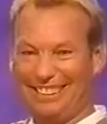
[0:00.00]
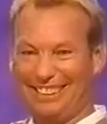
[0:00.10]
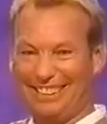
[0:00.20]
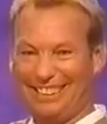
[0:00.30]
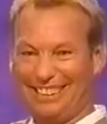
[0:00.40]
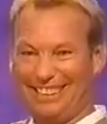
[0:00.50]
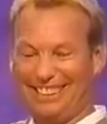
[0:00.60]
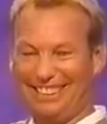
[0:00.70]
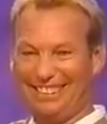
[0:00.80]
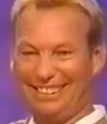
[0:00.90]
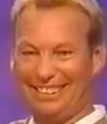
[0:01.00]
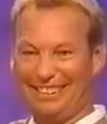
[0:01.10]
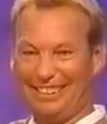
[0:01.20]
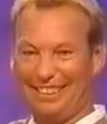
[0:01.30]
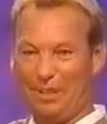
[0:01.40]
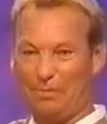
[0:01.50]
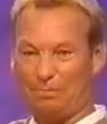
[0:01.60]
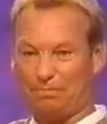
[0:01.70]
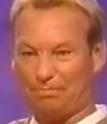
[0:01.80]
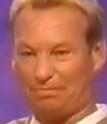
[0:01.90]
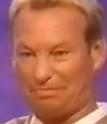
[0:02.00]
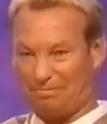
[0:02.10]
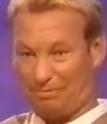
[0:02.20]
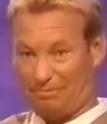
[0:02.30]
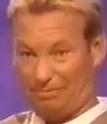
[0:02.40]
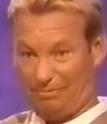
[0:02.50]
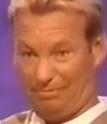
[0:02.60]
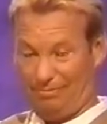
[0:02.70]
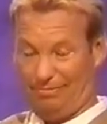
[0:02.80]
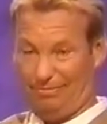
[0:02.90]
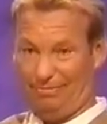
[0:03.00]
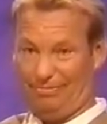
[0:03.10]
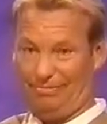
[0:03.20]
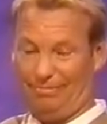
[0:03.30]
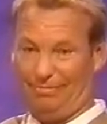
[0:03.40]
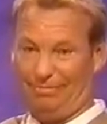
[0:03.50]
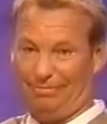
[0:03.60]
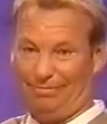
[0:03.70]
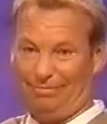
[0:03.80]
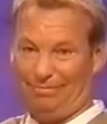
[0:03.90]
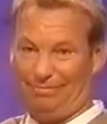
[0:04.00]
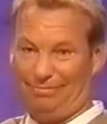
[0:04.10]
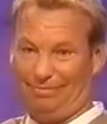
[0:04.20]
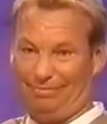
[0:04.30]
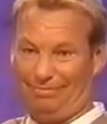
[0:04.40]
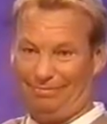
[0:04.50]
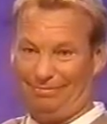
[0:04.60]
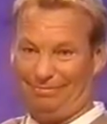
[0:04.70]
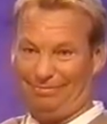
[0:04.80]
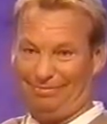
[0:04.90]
(not speaking)